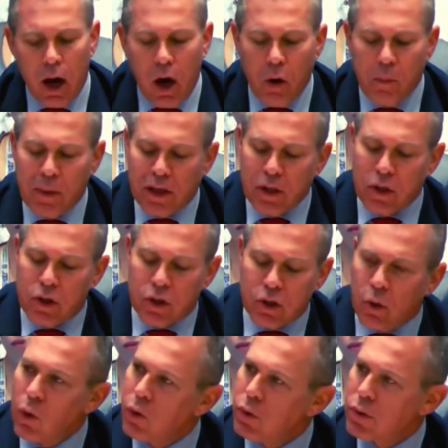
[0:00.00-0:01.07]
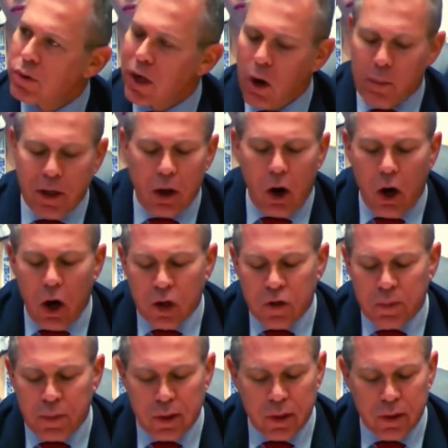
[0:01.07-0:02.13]
How many schools, how many
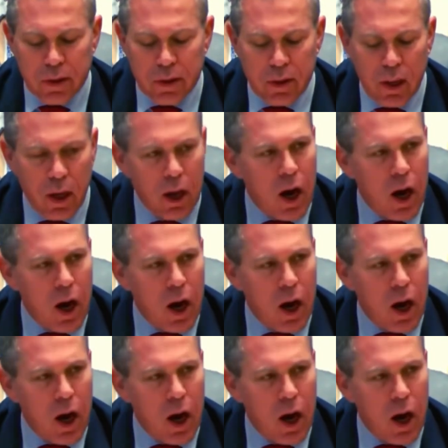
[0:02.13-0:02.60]
hospitals,